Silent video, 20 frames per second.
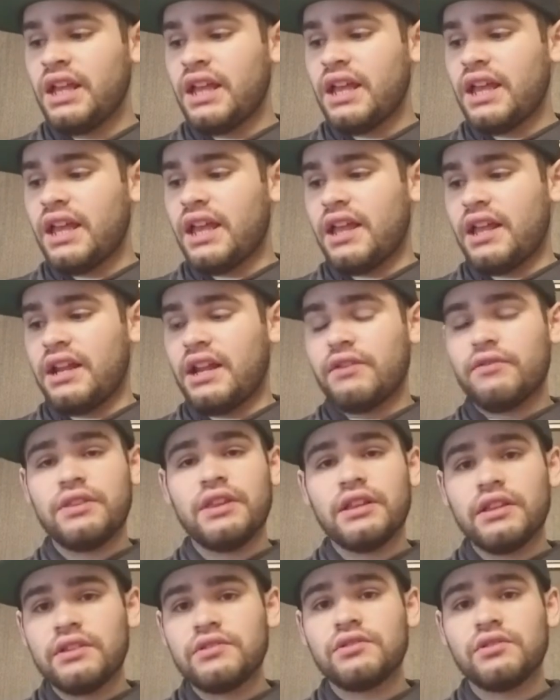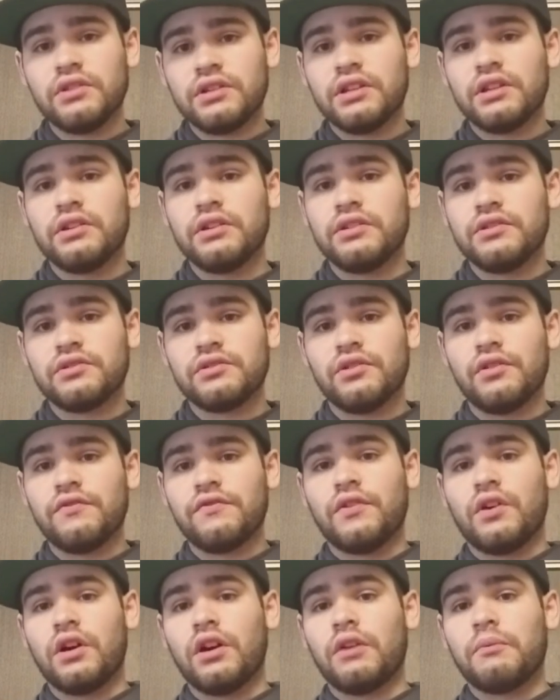and everything is looking good so
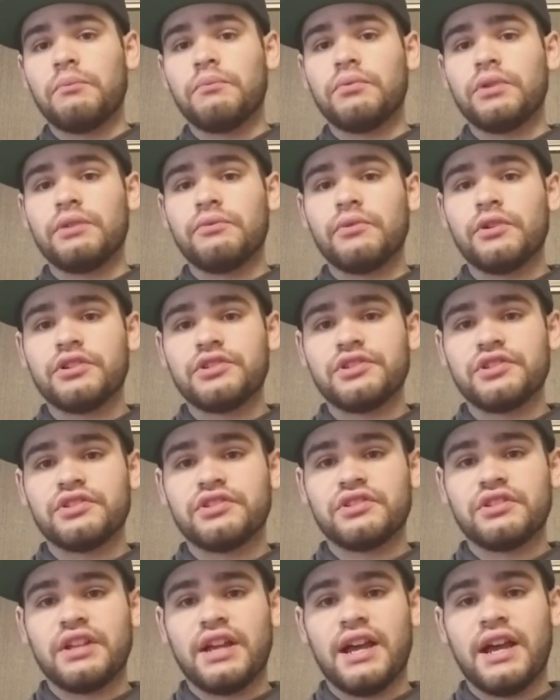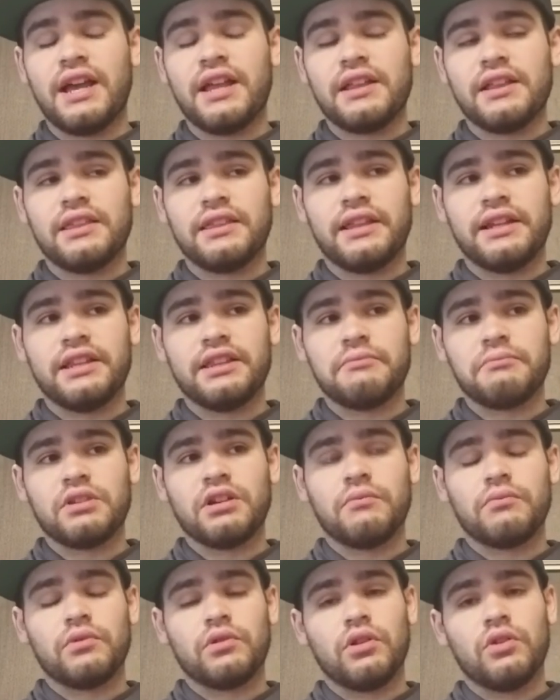far, but we're just not letting them
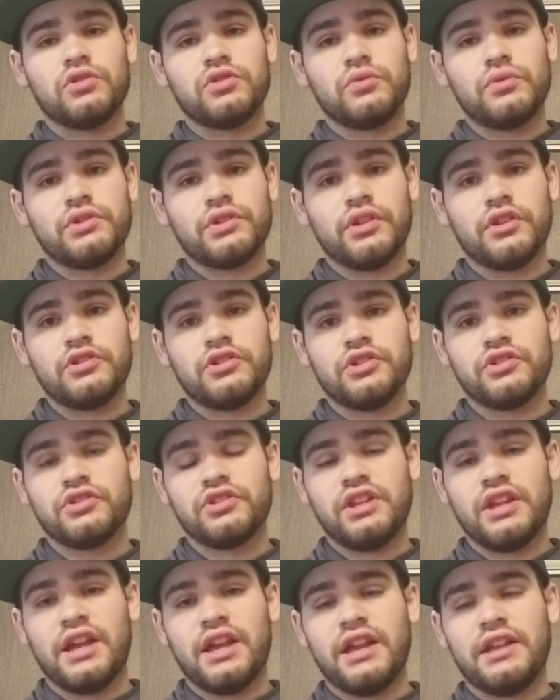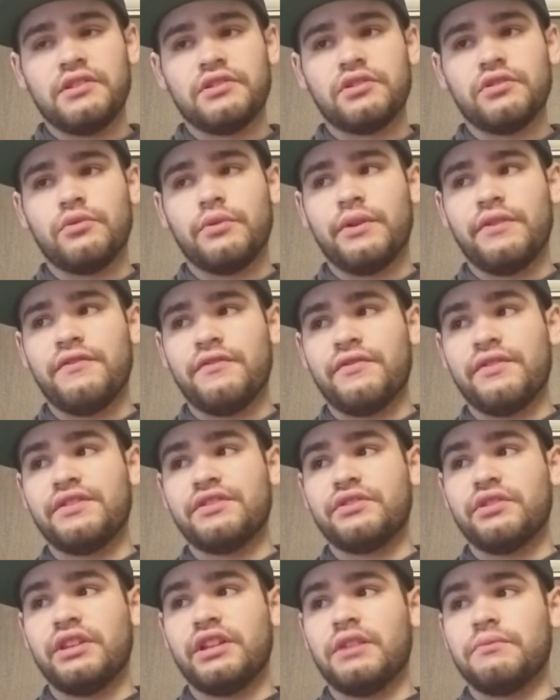come close to each other just yet until we've
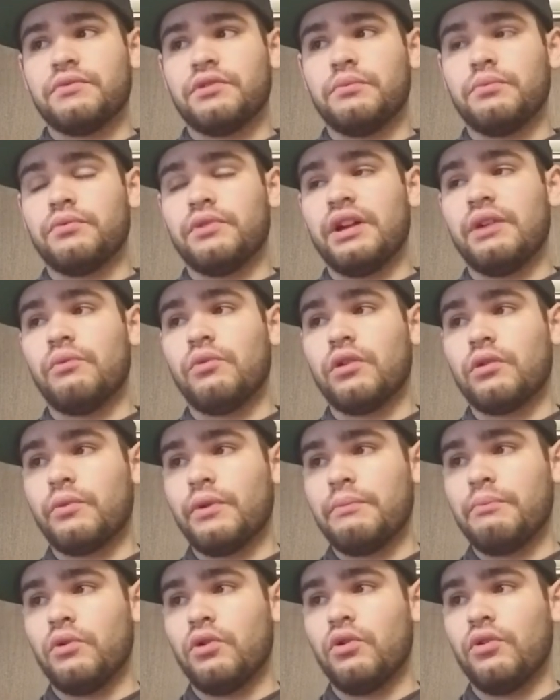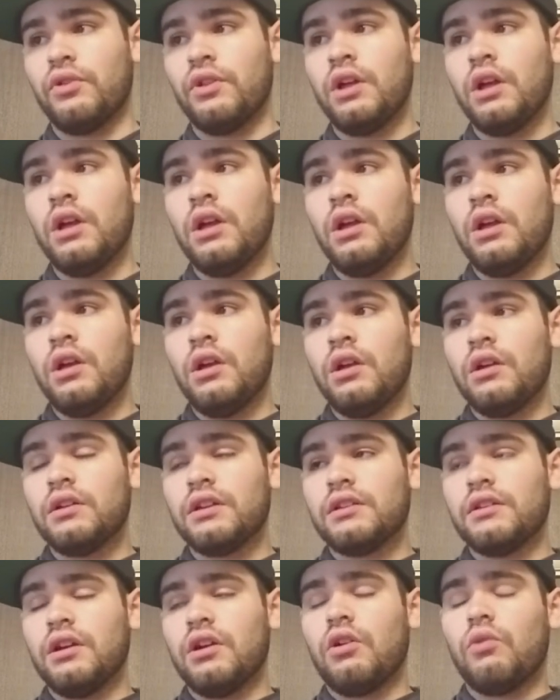officially come to the point where we
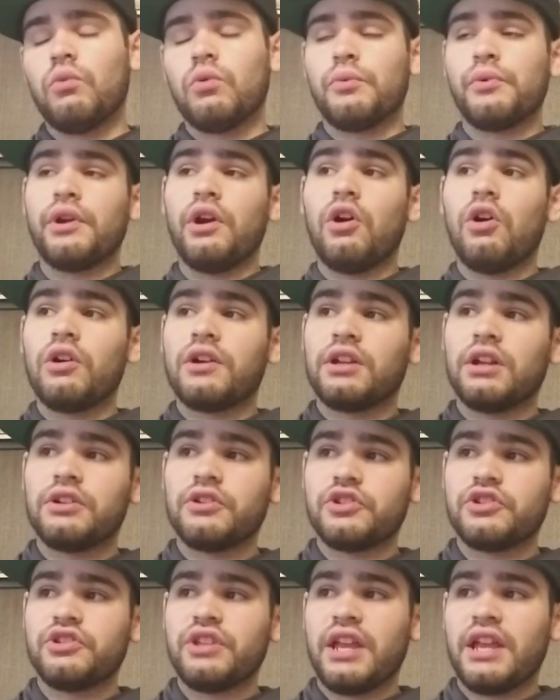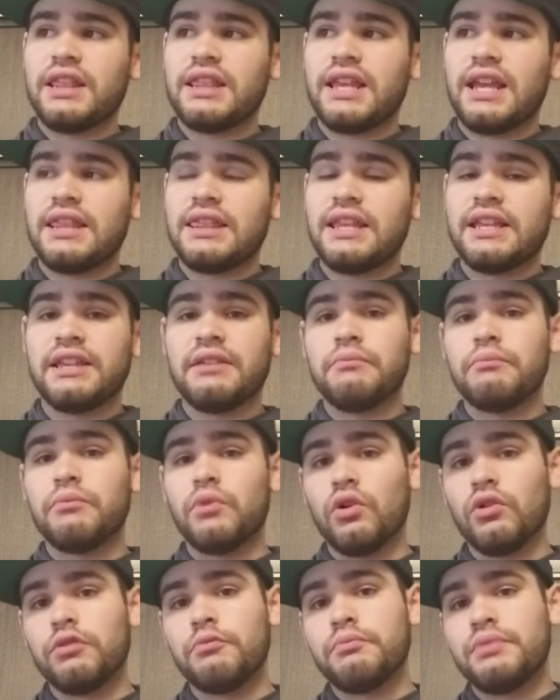all can understand that they can
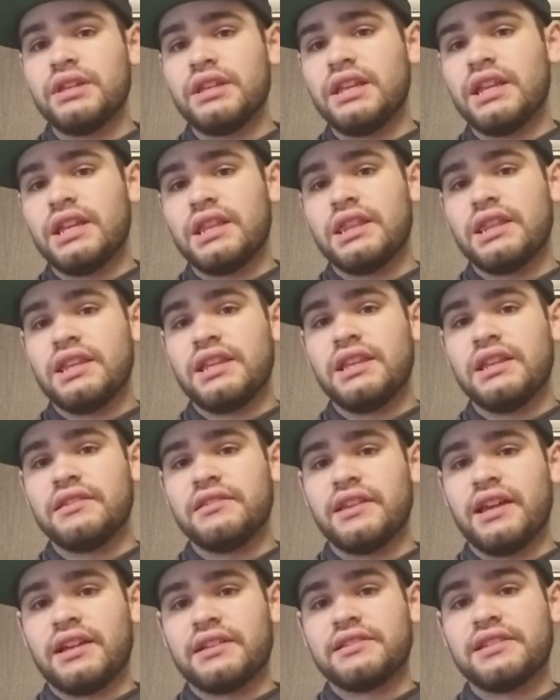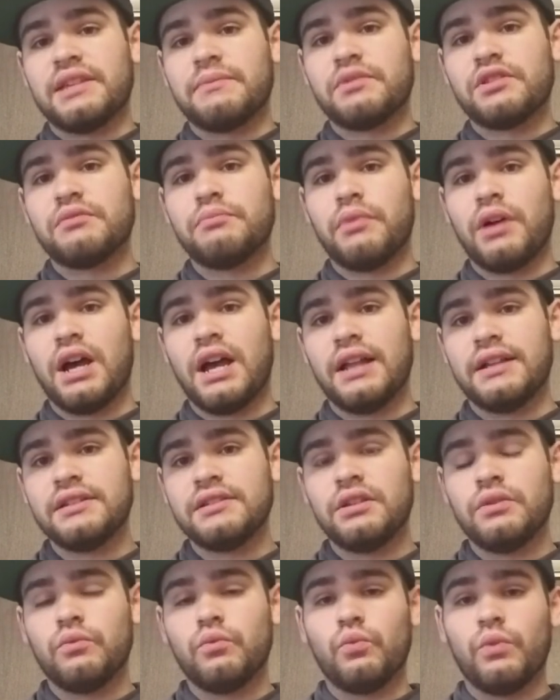both be in the exact same spot
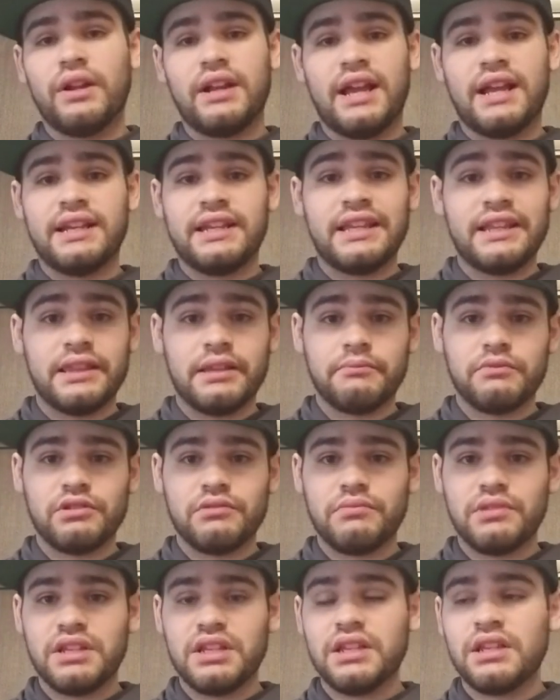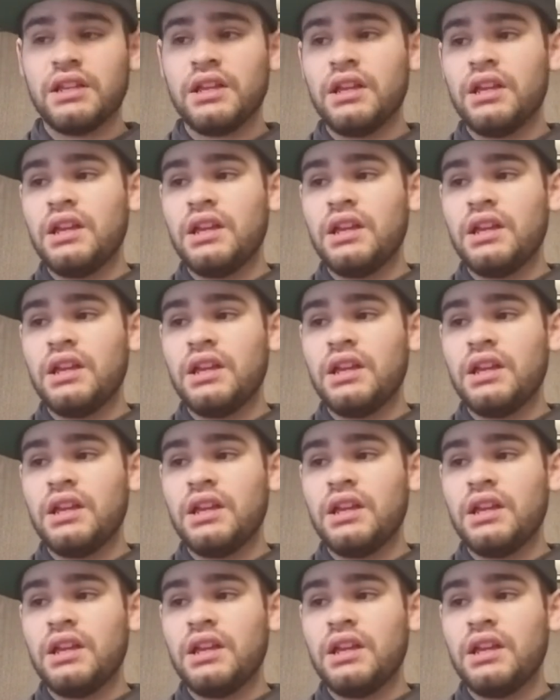when I need them to be,